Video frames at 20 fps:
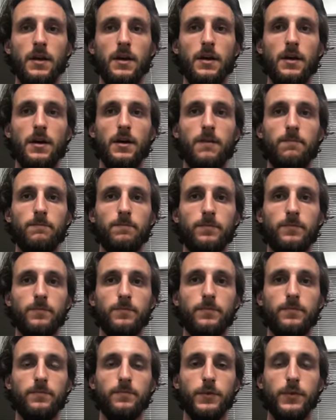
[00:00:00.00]
you
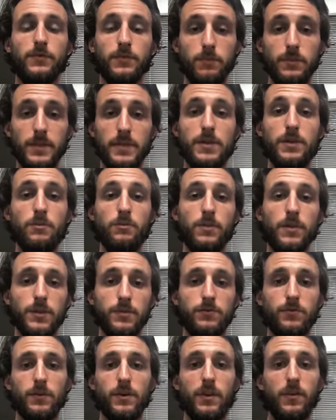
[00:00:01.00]
have to be here with
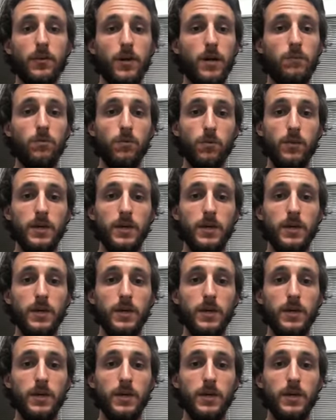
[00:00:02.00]
us for another couple